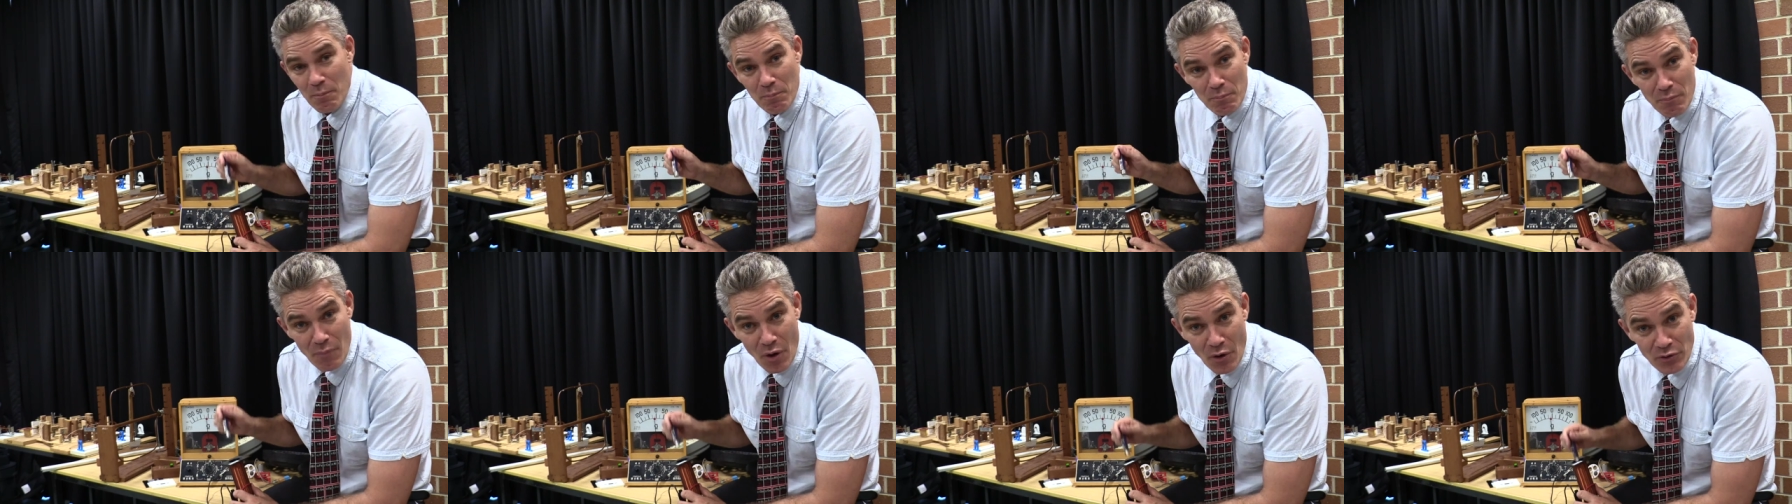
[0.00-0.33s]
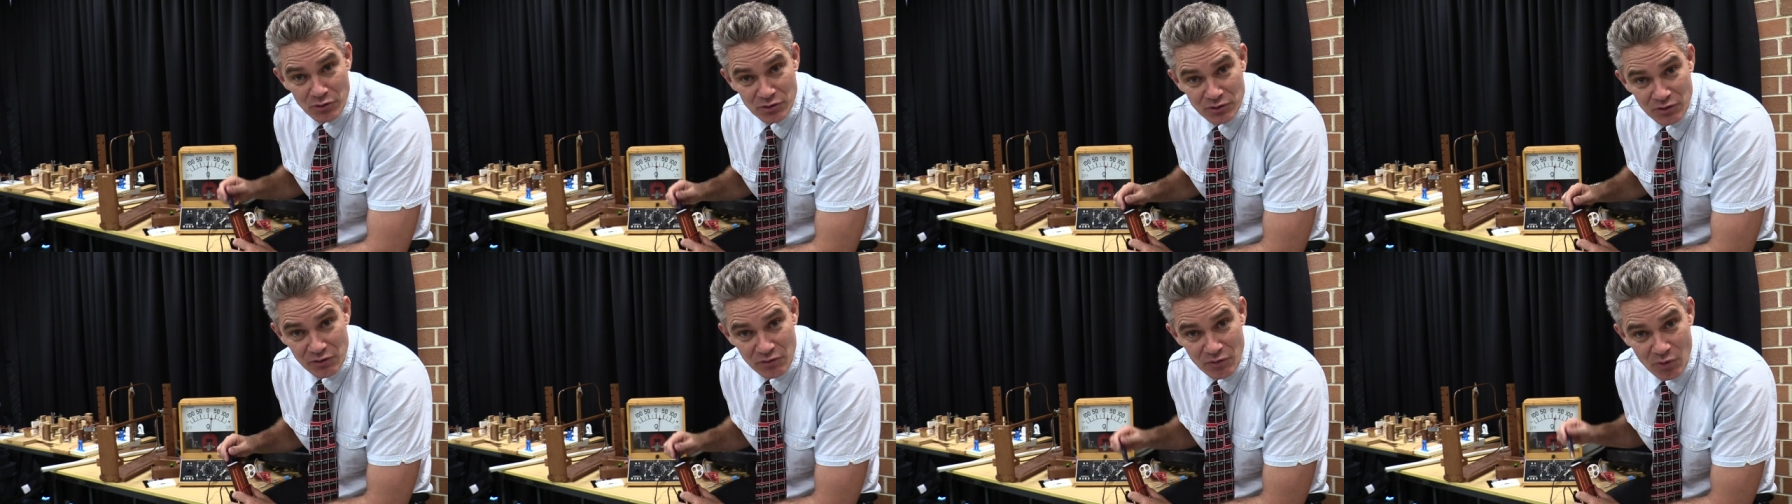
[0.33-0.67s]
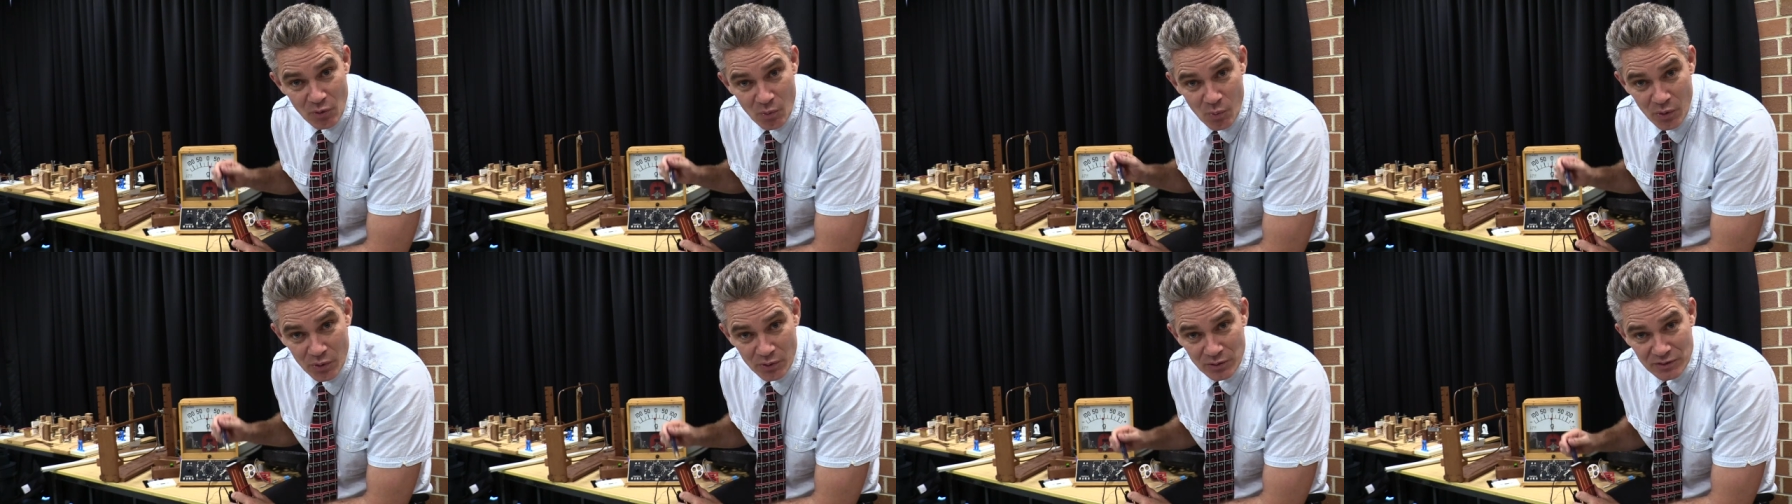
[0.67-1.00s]
most of
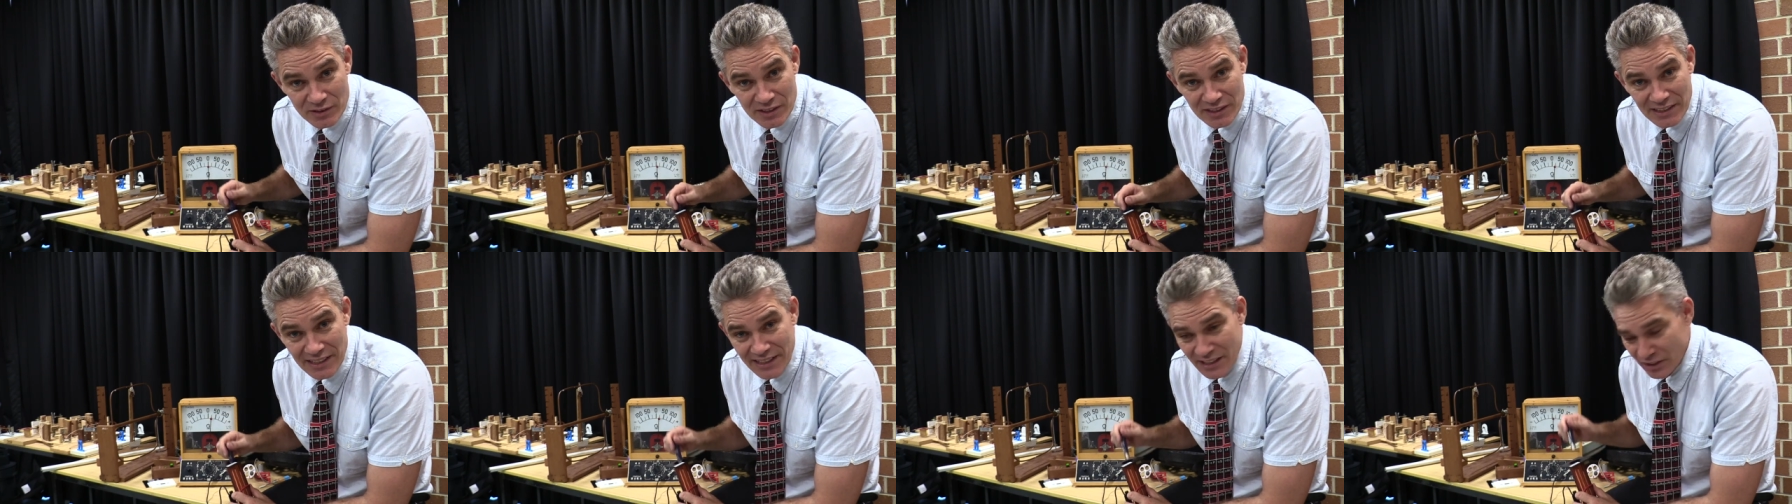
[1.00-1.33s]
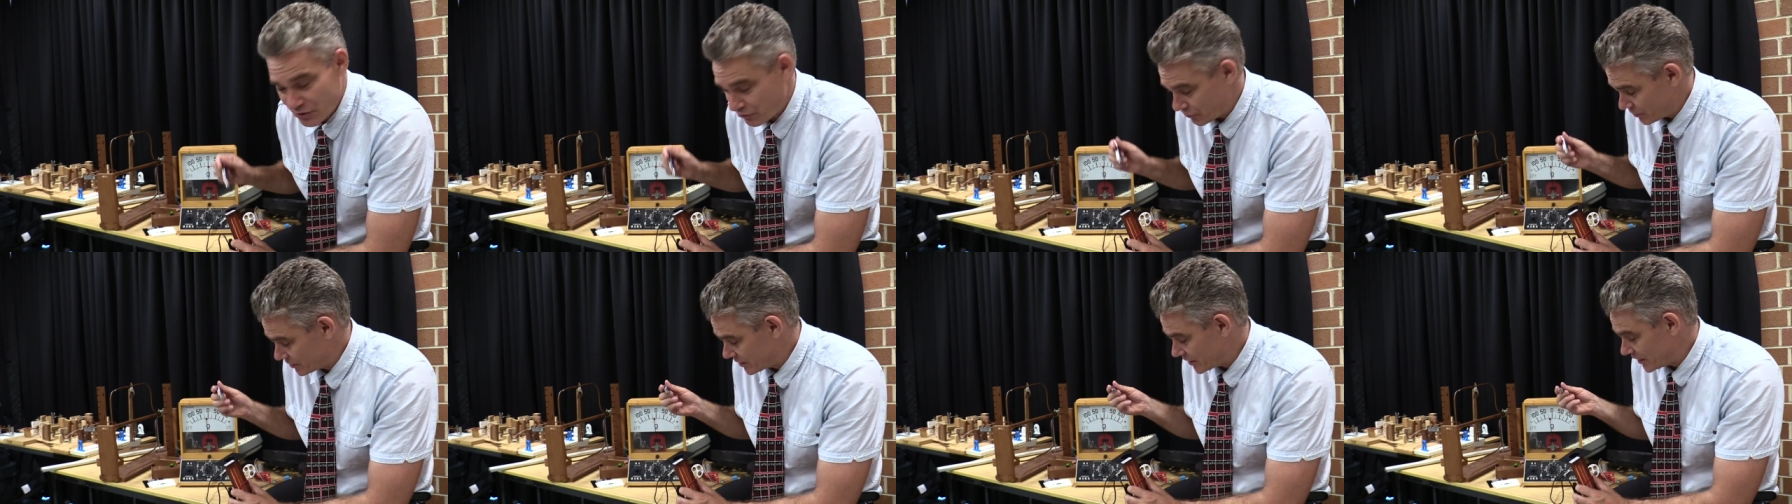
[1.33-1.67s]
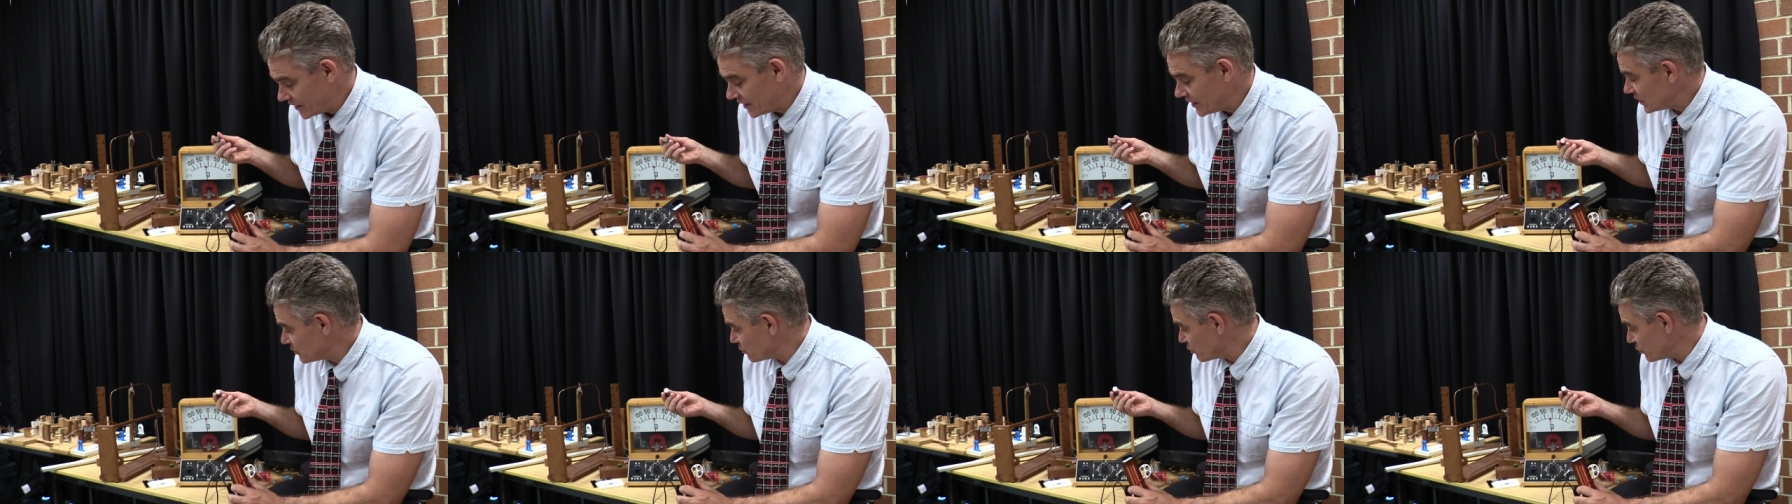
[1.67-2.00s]
the world's
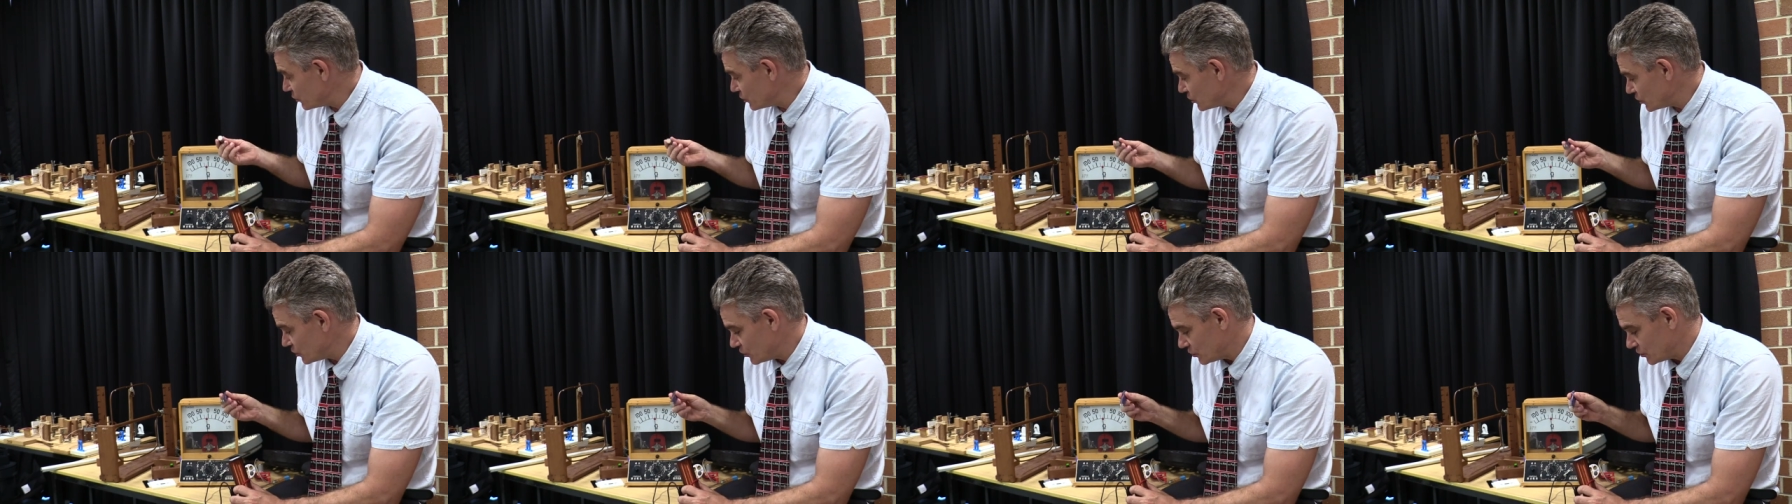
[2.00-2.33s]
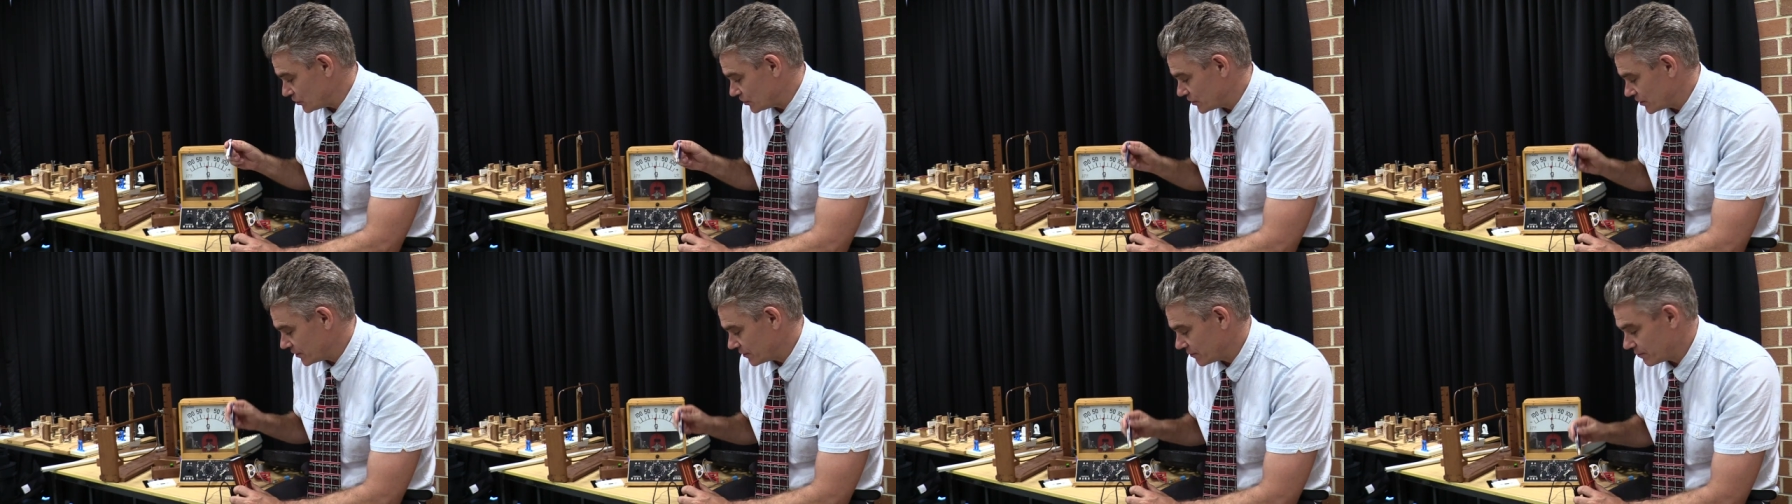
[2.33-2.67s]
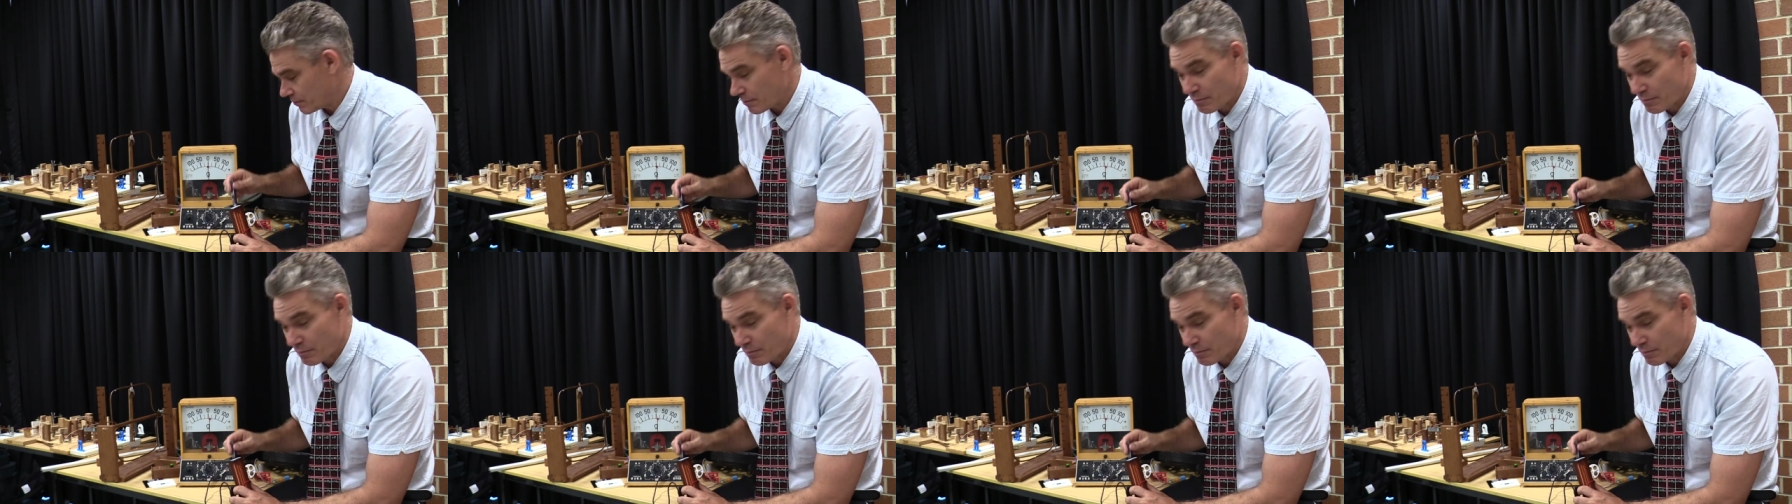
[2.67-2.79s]
electricity is produced,